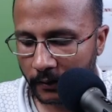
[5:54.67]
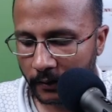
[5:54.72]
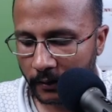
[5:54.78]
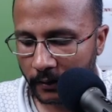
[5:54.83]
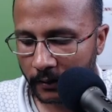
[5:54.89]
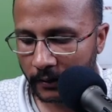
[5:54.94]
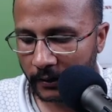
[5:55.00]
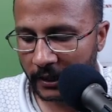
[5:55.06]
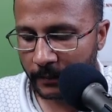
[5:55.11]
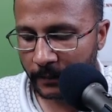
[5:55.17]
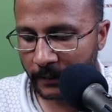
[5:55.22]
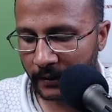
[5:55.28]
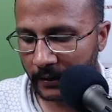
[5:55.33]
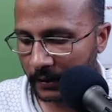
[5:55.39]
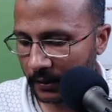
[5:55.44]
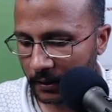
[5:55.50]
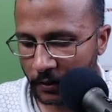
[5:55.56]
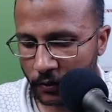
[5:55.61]
let
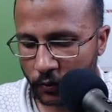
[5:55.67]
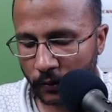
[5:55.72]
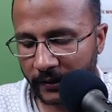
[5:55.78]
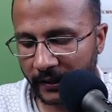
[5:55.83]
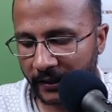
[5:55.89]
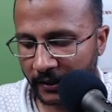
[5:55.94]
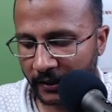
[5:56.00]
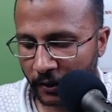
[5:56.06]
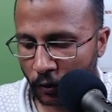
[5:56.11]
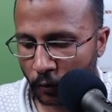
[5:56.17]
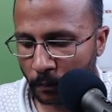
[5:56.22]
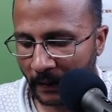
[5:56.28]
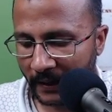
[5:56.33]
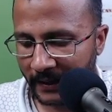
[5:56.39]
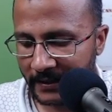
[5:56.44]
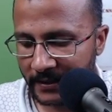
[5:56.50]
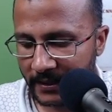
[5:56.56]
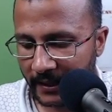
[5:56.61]
me control the inner loop
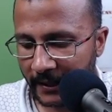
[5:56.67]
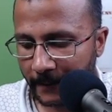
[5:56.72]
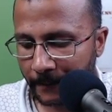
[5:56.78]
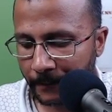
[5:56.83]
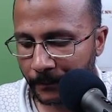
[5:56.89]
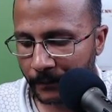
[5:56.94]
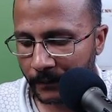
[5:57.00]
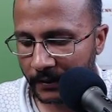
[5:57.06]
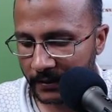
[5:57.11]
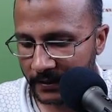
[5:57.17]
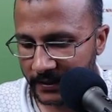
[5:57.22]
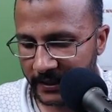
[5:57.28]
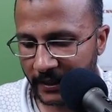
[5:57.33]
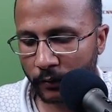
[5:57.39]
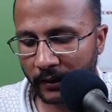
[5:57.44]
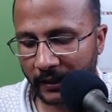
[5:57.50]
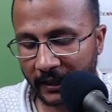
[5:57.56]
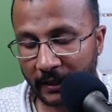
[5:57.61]
by j.
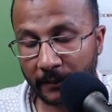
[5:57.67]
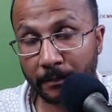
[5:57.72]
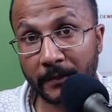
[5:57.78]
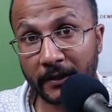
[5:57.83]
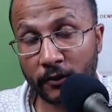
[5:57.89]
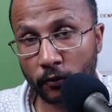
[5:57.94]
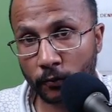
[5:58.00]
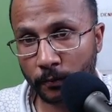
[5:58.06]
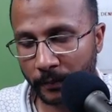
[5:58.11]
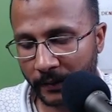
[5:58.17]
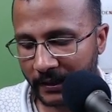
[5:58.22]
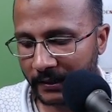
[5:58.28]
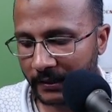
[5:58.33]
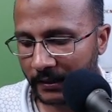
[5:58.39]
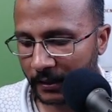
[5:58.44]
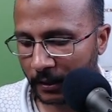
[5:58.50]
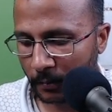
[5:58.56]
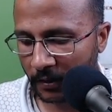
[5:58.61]
J will help me to
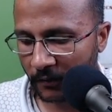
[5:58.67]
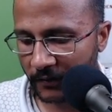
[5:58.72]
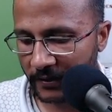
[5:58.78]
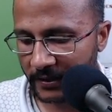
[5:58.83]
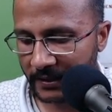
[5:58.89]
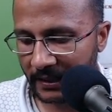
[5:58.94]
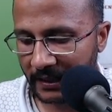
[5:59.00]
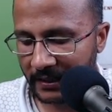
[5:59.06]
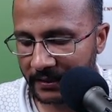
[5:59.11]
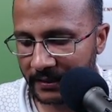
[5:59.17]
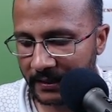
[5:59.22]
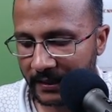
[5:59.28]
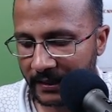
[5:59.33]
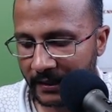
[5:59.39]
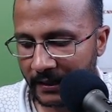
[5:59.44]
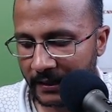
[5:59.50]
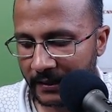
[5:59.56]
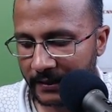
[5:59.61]
print number of stars.
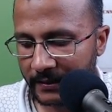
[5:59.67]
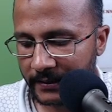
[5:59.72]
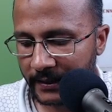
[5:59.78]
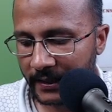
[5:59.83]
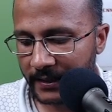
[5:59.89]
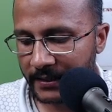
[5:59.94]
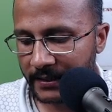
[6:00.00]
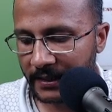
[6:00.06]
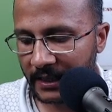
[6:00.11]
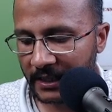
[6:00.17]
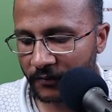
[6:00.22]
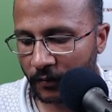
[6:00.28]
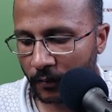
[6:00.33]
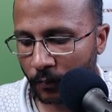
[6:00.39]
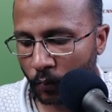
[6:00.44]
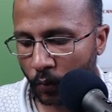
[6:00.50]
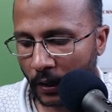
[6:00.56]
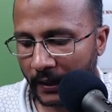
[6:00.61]
J starts
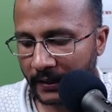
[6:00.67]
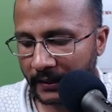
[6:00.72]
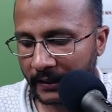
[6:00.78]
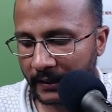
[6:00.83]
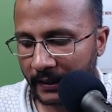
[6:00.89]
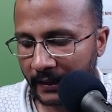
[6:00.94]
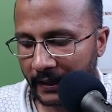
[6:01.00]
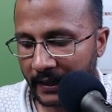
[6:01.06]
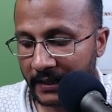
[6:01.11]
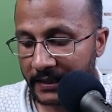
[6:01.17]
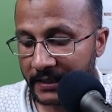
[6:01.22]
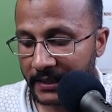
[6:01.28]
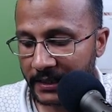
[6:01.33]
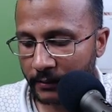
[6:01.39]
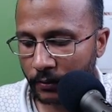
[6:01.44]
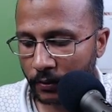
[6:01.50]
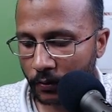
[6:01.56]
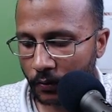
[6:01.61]
from 1 and
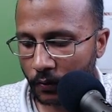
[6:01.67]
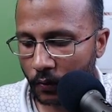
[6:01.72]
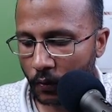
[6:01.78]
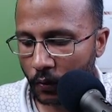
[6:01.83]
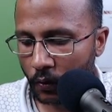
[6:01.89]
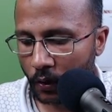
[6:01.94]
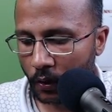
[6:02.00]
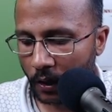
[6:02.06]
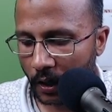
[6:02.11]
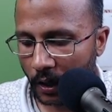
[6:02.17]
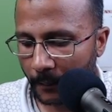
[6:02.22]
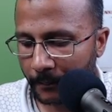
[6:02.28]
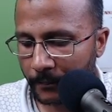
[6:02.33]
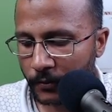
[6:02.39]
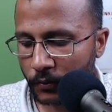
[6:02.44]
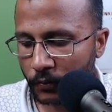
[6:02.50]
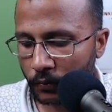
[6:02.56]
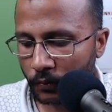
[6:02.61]
j will go
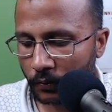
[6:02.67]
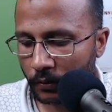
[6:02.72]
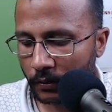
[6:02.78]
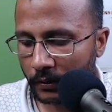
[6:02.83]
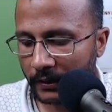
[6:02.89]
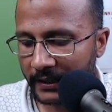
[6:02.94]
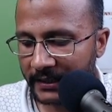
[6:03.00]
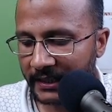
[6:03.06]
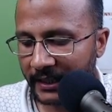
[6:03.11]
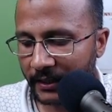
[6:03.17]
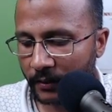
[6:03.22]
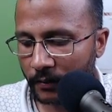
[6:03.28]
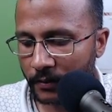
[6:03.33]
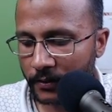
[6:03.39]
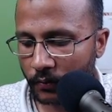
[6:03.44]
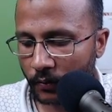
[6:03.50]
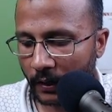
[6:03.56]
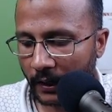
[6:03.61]
up to less than
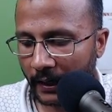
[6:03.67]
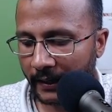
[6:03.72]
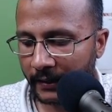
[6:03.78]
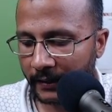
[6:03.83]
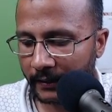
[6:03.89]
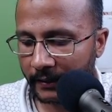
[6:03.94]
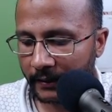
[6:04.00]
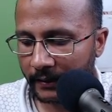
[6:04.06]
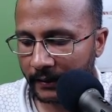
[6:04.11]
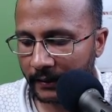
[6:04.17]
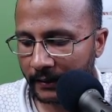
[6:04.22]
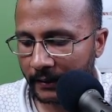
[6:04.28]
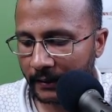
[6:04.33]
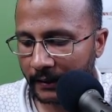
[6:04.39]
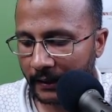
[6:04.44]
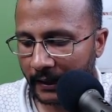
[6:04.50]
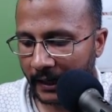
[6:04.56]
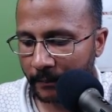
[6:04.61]
equals to I,
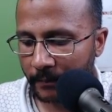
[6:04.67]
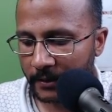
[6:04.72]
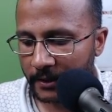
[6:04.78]
j plus